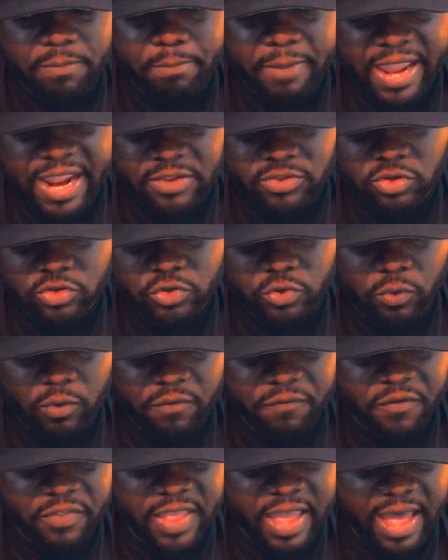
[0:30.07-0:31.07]
the
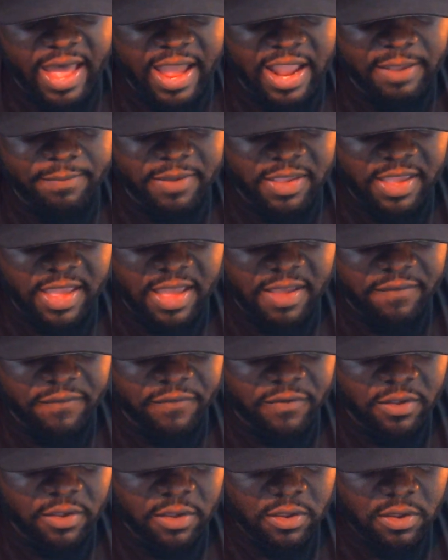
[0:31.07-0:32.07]
mandatory for the IBF,
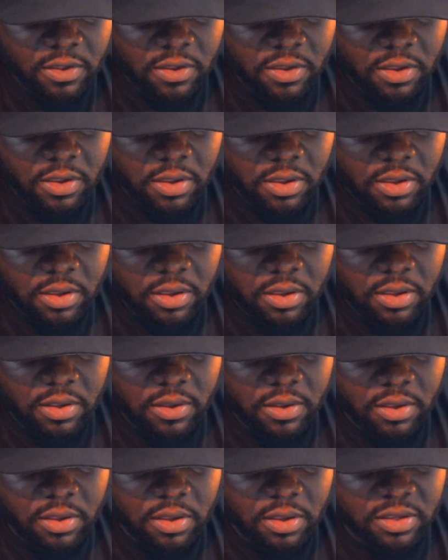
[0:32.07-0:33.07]

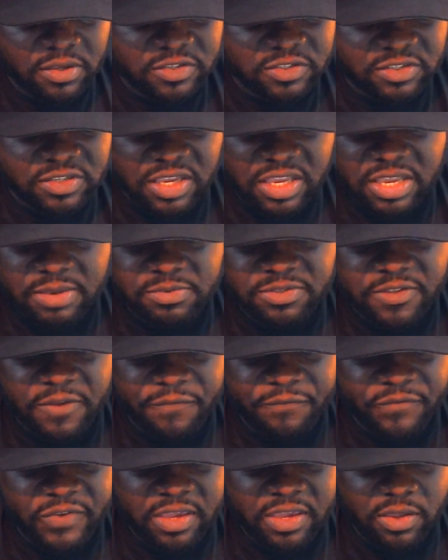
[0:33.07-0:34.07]
seems to
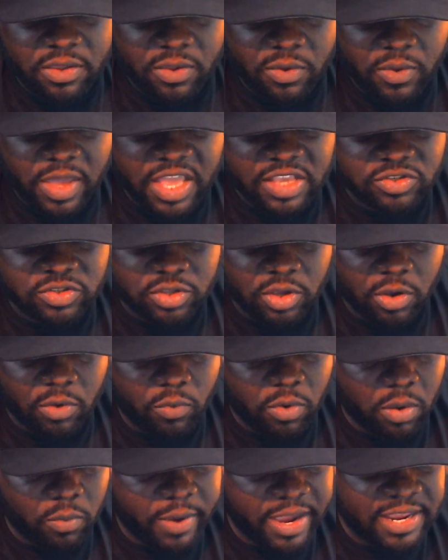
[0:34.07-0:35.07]
feel as though,
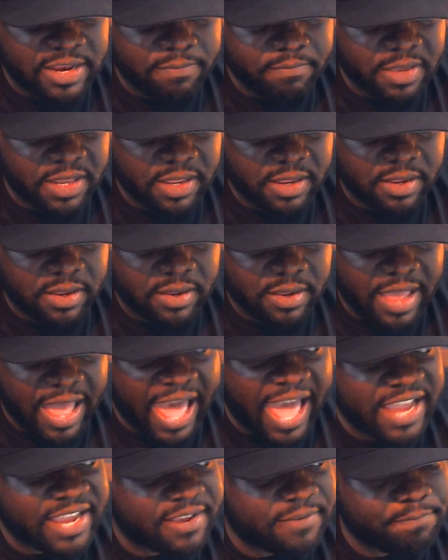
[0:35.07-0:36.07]
well, wait a minute,
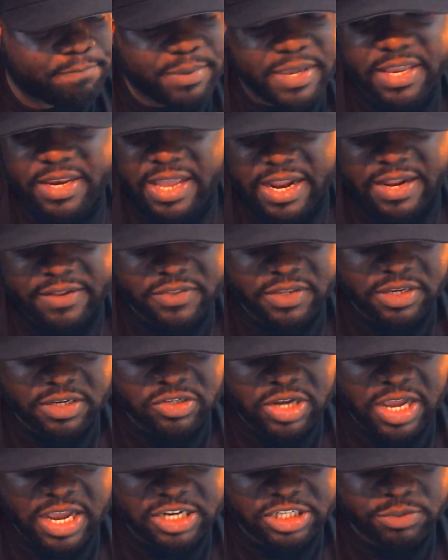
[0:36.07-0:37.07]
I can beat Anthony
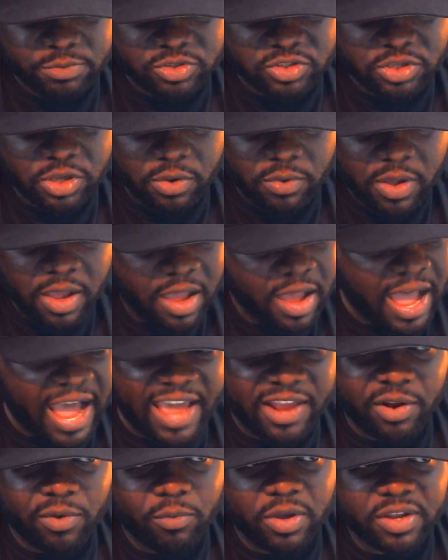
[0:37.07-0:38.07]
Joshua, so
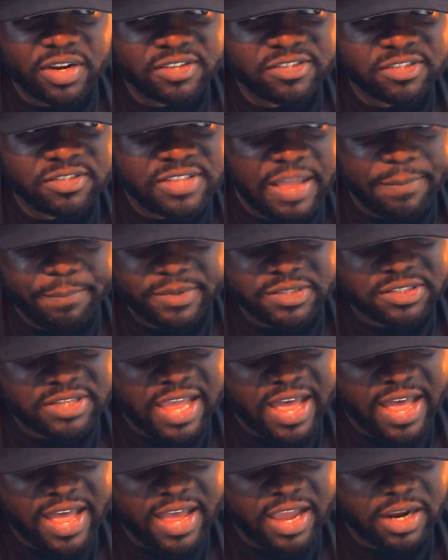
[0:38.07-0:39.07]
I don't want to step
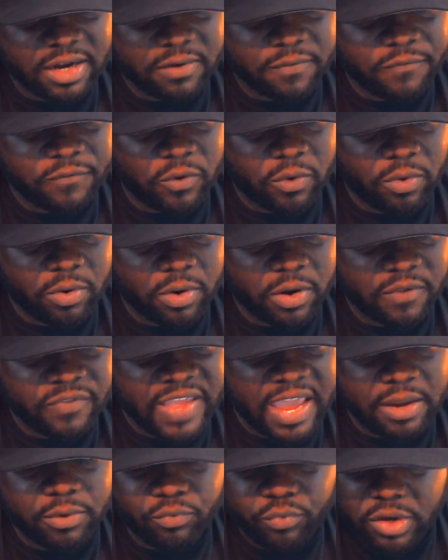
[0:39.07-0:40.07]
aside for
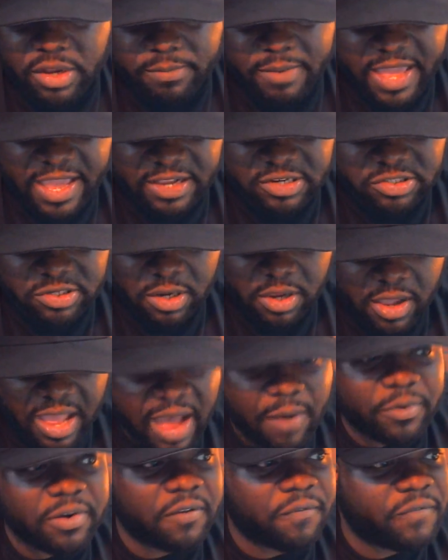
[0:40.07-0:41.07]
that rematch.
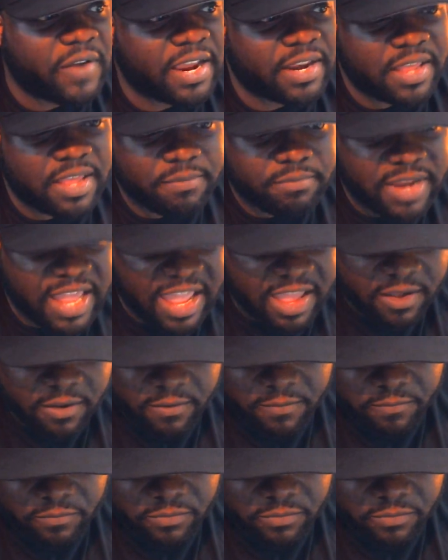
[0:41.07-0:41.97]
I want to fight him now,